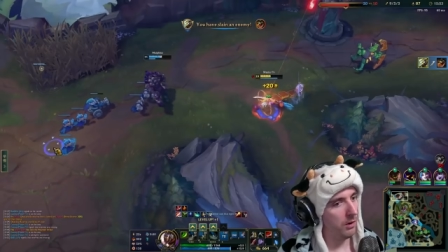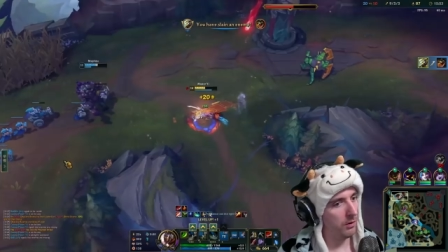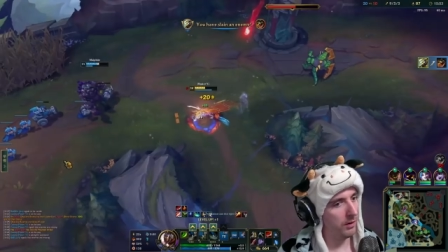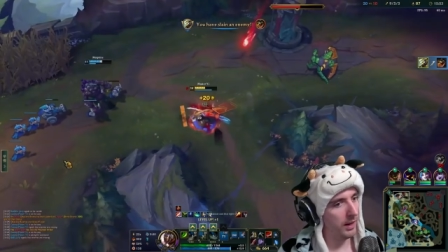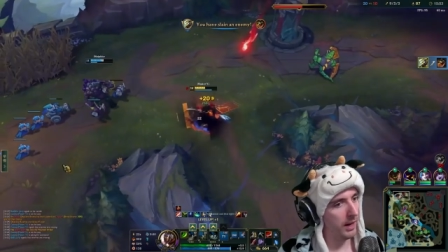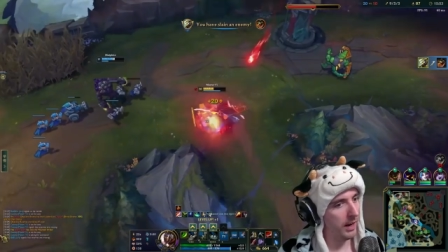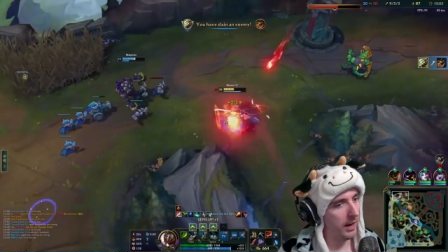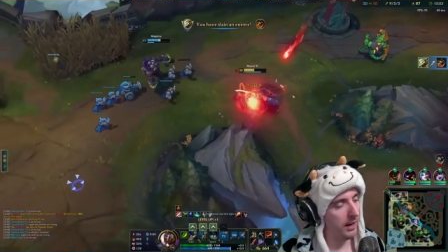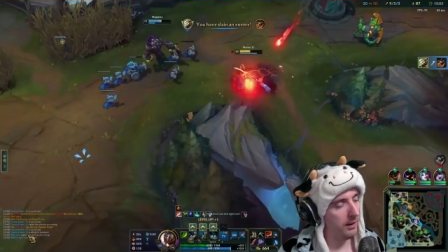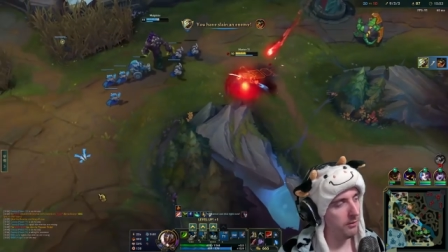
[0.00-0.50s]

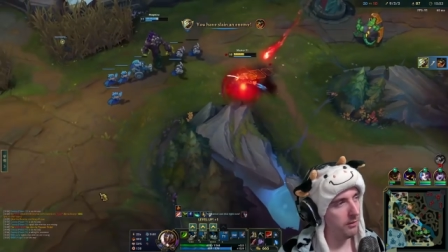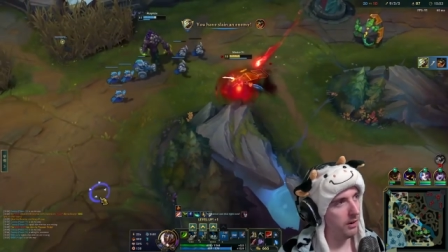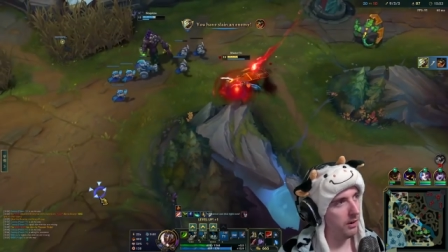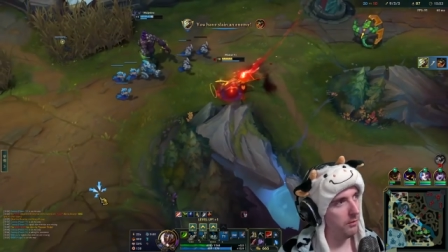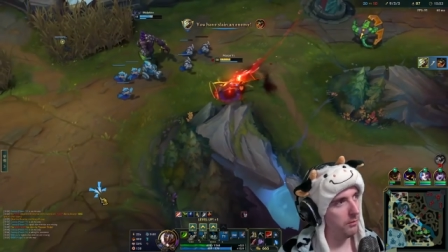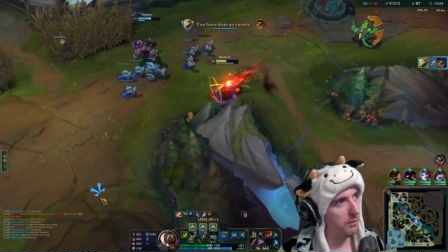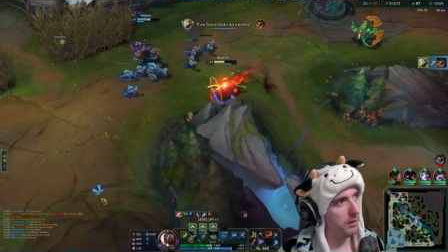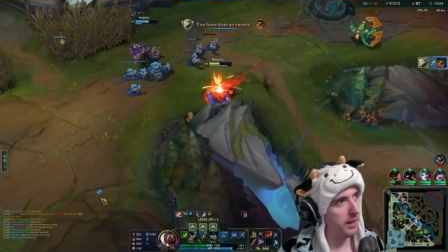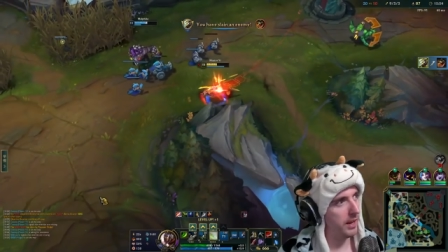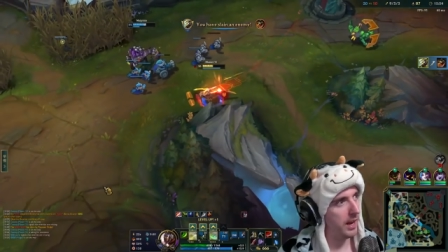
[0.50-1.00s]
Okay, well,
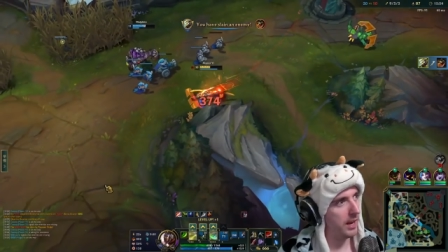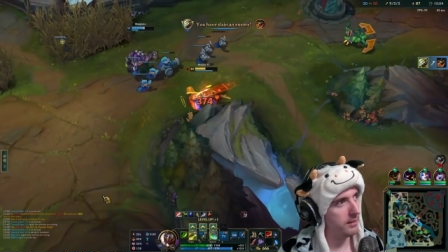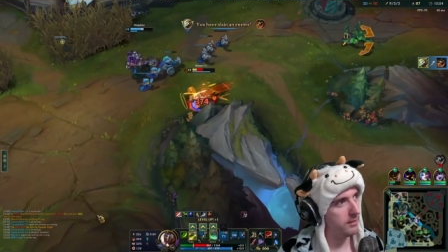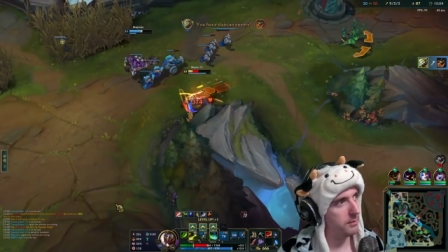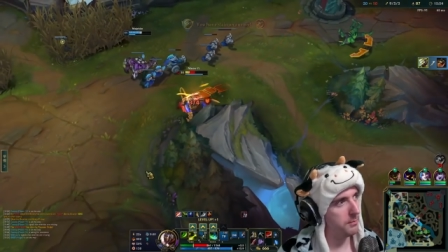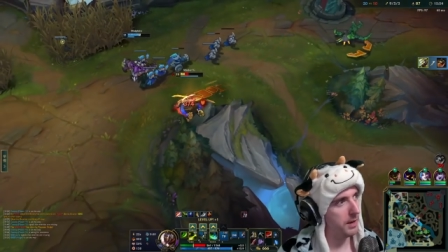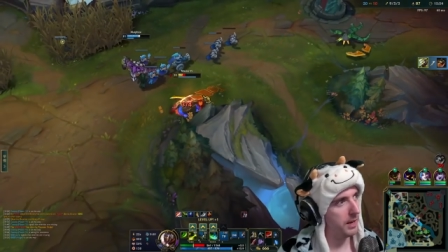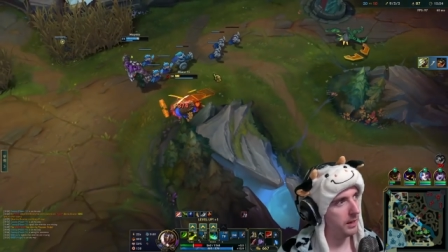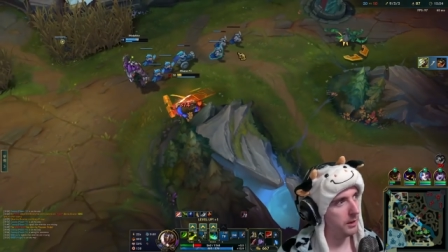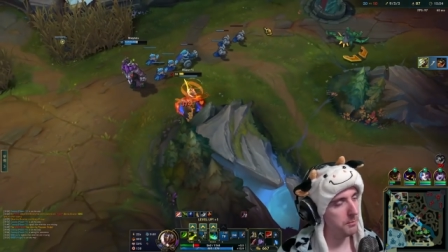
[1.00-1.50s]
we had to
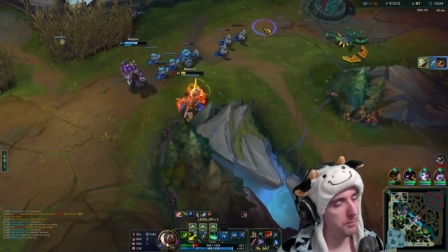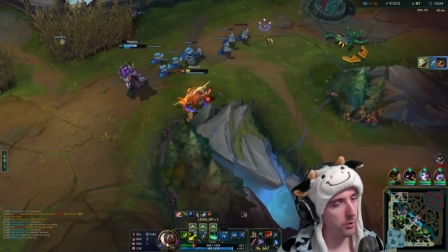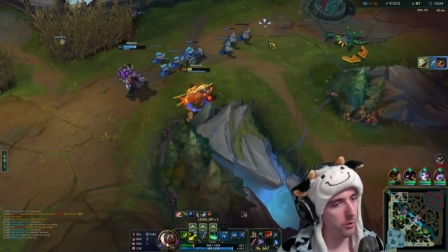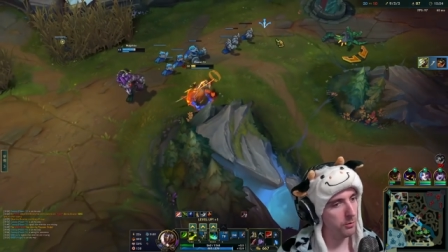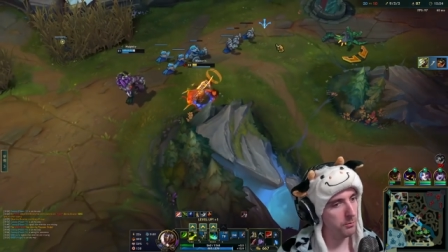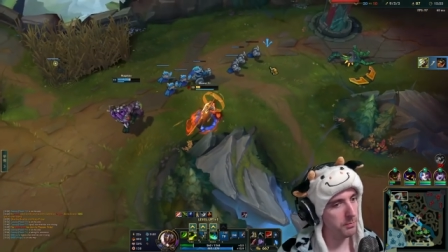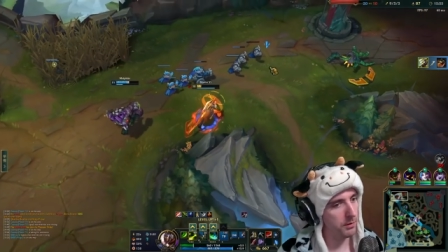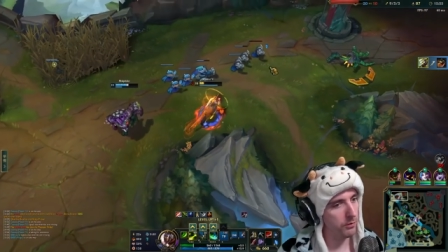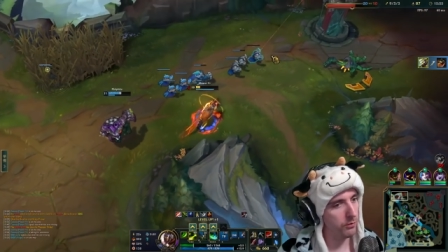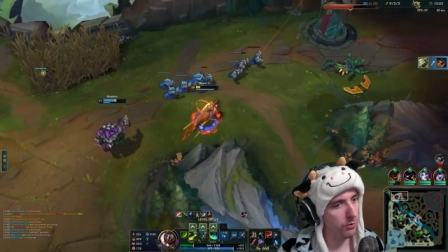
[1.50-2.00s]
make a
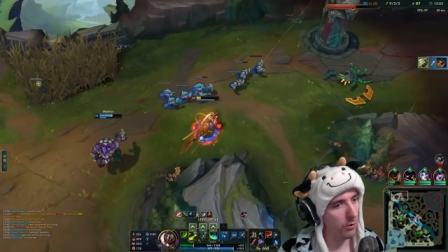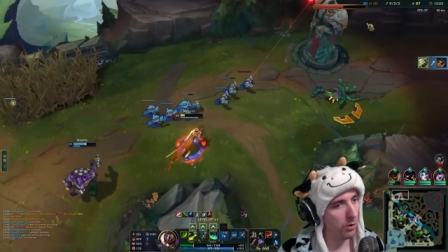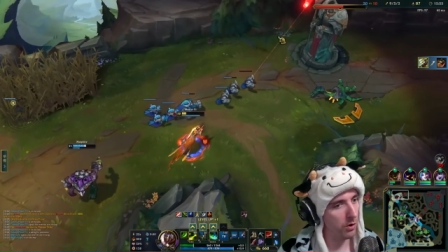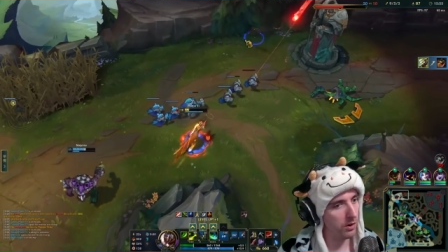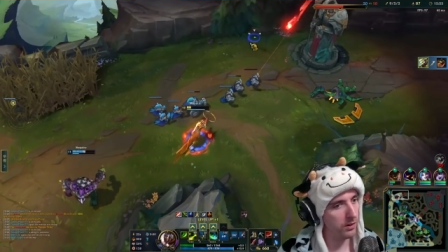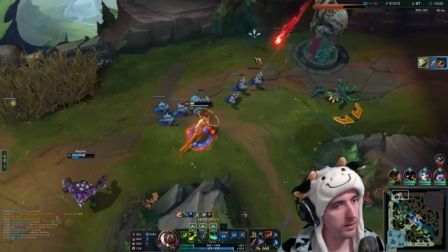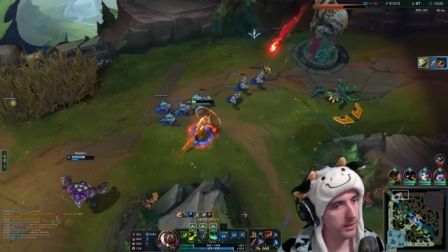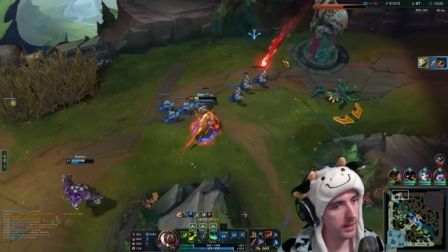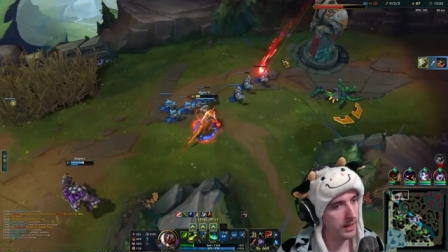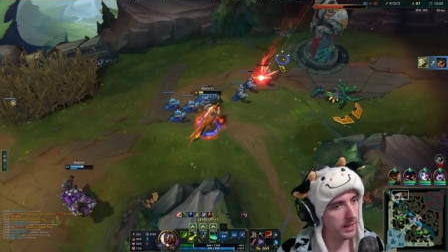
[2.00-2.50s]
move
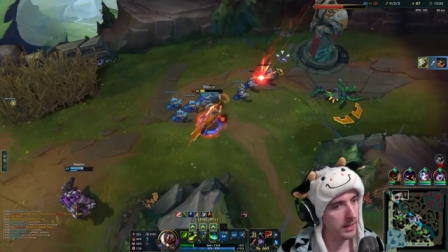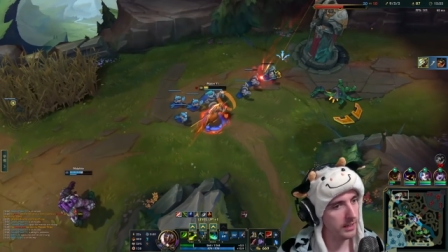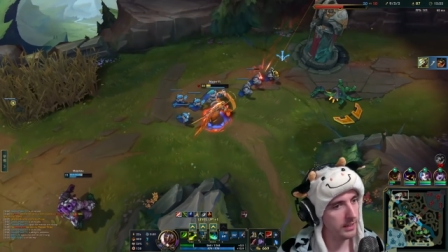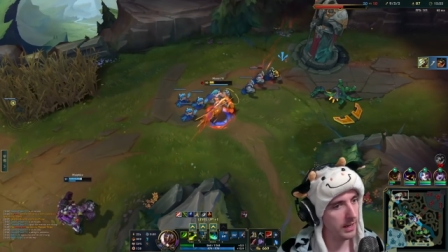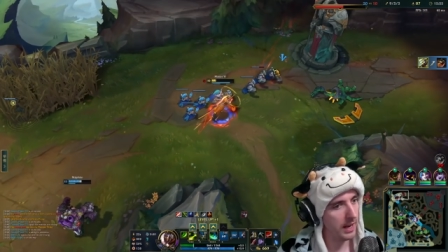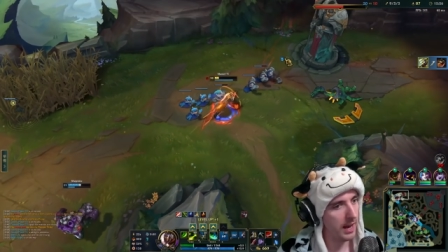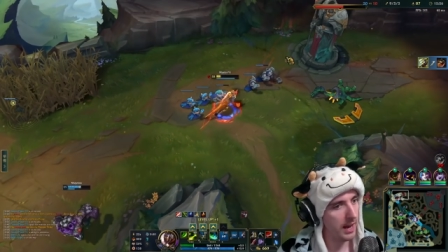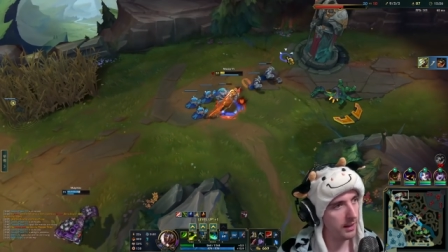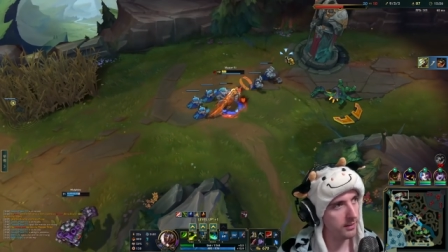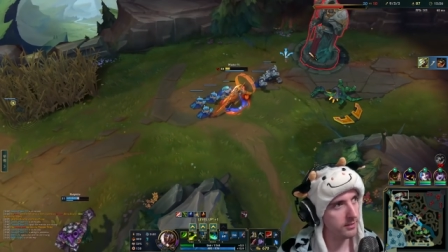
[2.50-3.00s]
before the
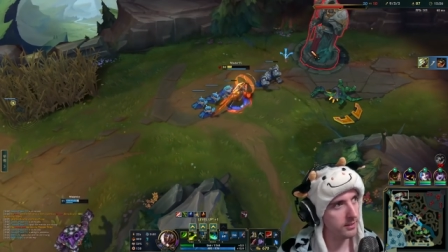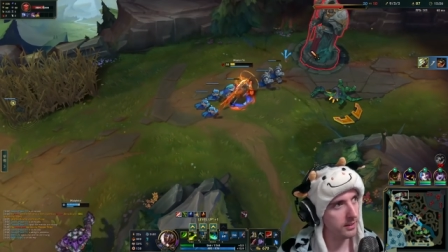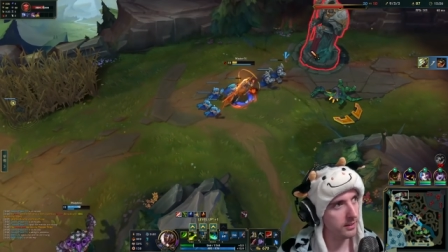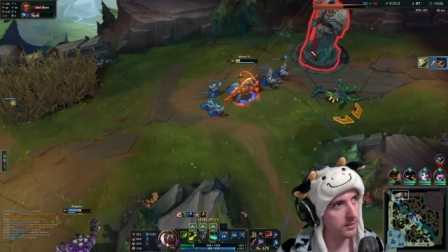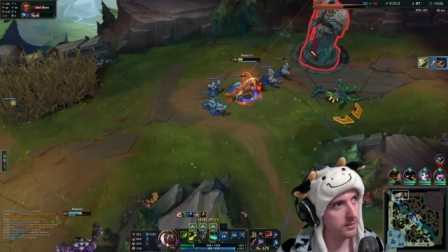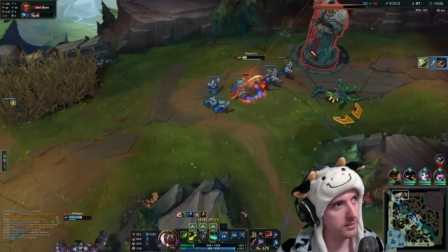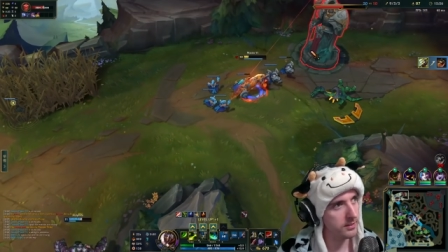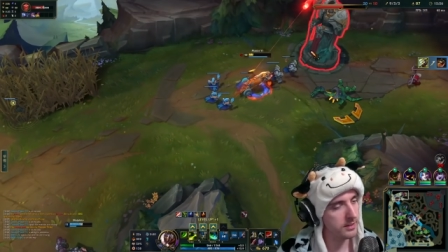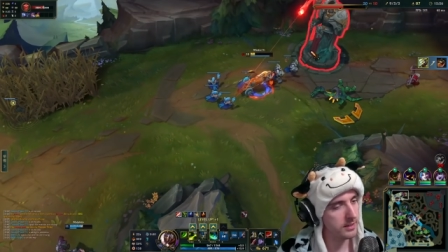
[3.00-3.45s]
Kha'Zix